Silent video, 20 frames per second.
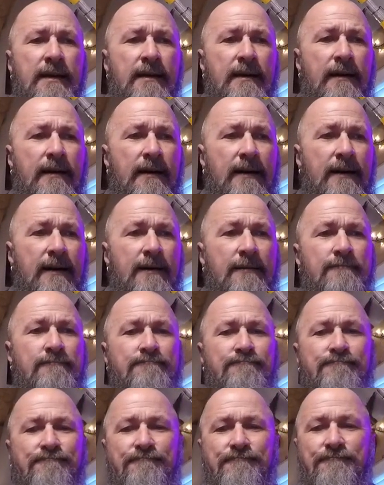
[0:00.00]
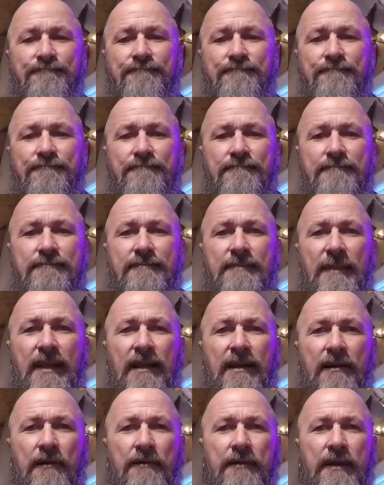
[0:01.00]
Uh,
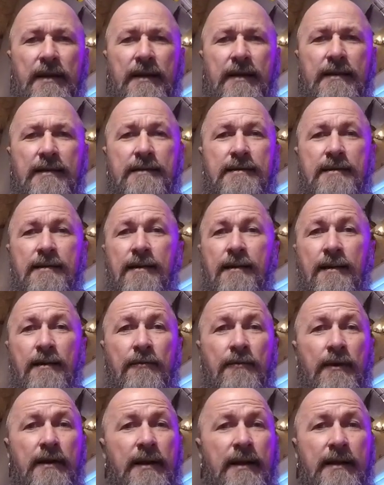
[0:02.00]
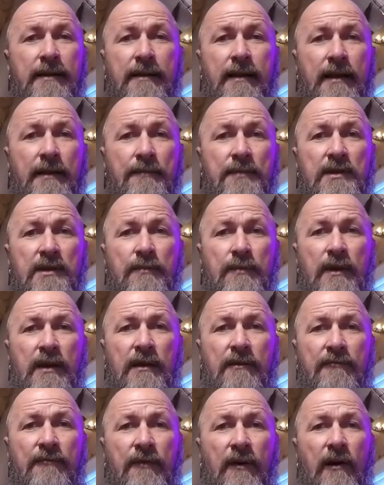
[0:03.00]
you know, these, what he deems to
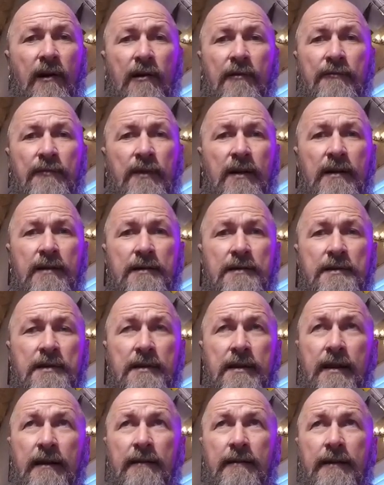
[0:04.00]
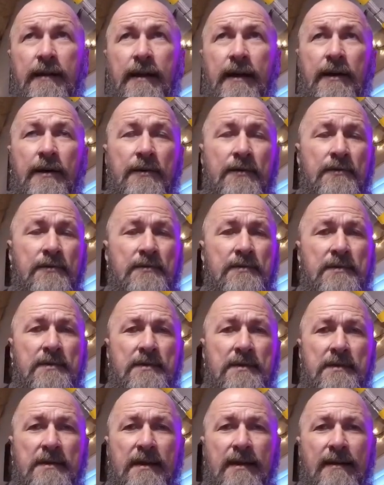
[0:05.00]
be far-flung
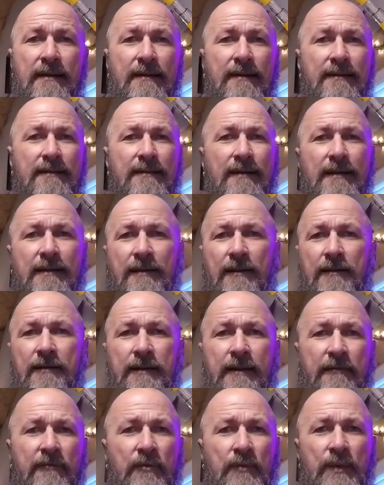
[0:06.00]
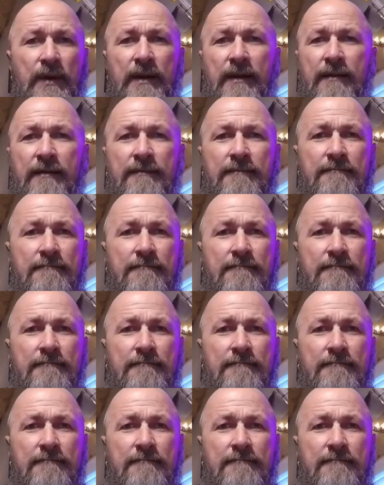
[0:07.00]
scenarios, uh, like our government,